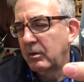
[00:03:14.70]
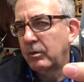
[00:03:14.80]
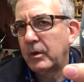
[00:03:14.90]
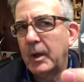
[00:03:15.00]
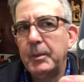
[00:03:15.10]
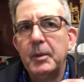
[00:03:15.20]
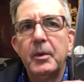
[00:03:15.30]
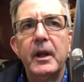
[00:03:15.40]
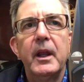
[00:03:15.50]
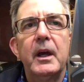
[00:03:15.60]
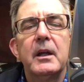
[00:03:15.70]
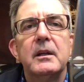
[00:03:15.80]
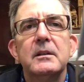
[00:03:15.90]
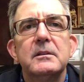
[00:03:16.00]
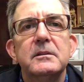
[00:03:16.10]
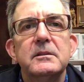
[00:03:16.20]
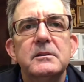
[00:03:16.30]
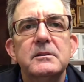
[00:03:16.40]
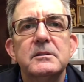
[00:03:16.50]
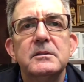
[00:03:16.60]
What do I mean by that?
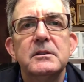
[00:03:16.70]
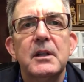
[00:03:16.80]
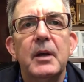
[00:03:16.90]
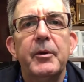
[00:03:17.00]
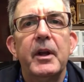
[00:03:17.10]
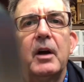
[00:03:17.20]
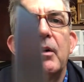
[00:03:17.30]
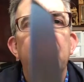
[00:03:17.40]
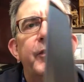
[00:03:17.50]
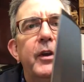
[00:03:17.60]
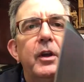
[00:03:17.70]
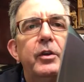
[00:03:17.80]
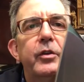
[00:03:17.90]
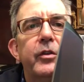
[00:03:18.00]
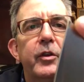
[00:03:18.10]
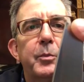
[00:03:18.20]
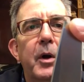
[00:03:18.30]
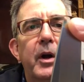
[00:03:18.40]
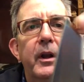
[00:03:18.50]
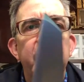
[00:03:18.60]
I mean, how often do you use this
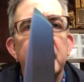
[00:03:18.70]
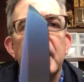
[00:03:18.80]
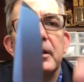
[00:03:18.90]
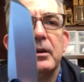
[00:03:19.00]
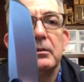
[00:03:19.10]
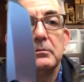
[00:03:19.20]
part of the Tanto?